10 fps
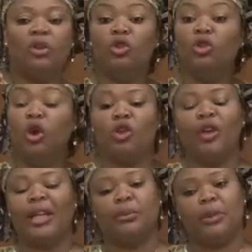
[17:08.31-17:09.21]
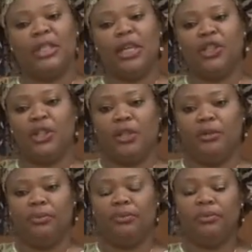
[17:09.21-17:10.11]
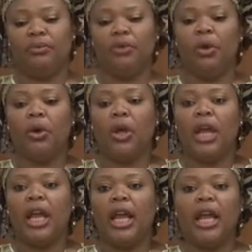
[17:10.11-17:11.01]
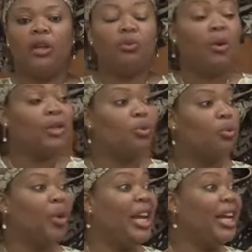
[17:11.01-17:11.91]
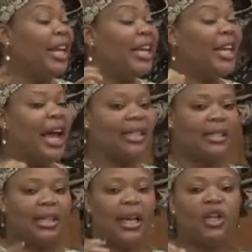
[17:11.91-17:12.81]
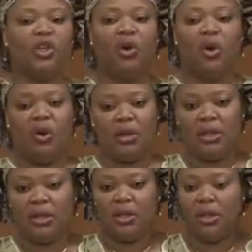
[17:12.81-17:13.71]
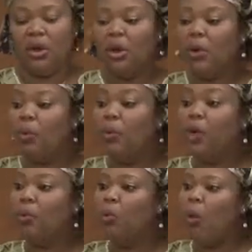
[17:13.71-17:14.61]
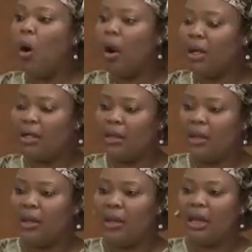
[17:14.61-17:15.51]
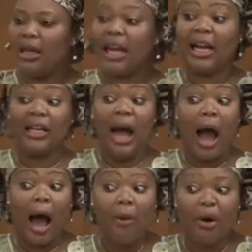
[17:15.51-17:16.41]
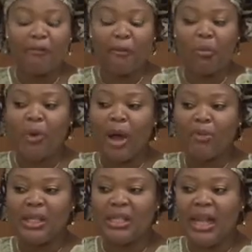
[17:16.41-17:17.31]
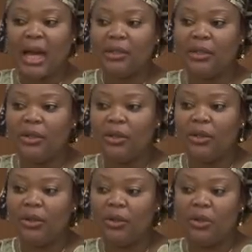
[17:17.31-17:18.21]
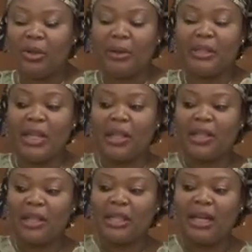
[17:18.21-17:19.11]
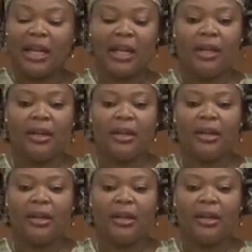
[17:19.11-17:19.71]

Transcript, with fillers: No transportation. It was raining cats and dogs. We walked like an hour from where we sat to the center city.